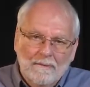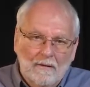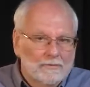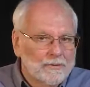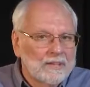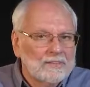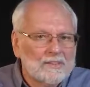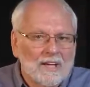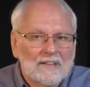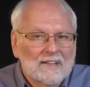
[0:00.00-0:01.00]
Now
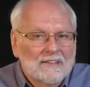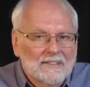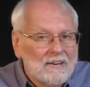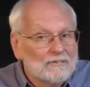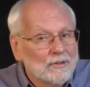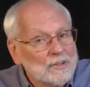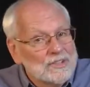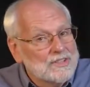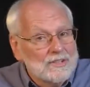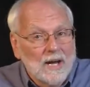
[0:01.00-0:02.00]
friends, that
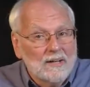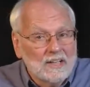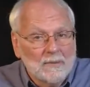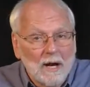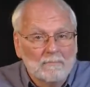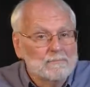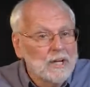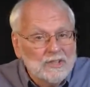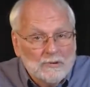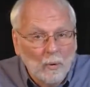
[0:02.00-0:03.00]
verse is talking about
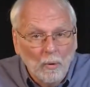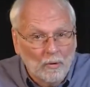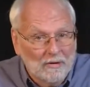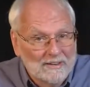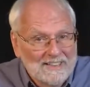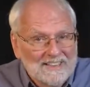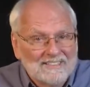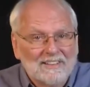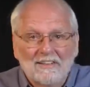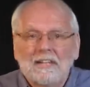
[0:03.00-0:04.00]
much more
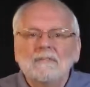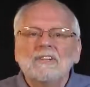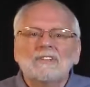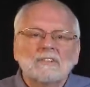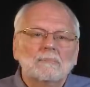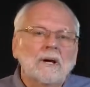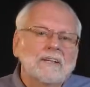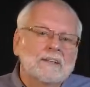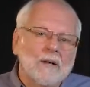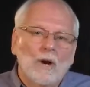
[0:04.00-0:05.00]
than leaving some
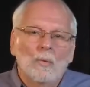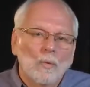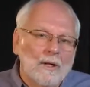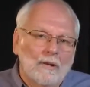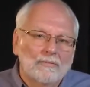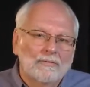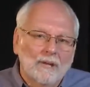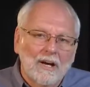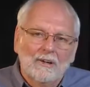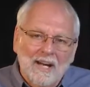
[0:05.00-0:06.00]
money in our will
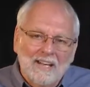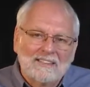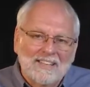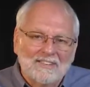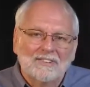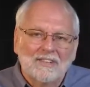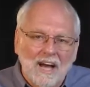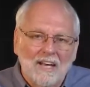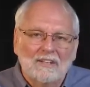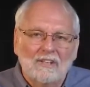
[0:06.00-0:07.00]
for our grandkids'
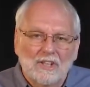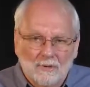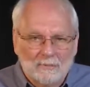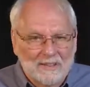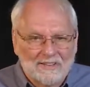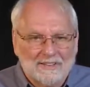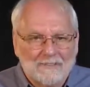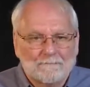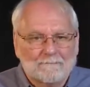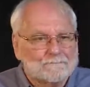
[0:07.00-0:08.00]
college expenses.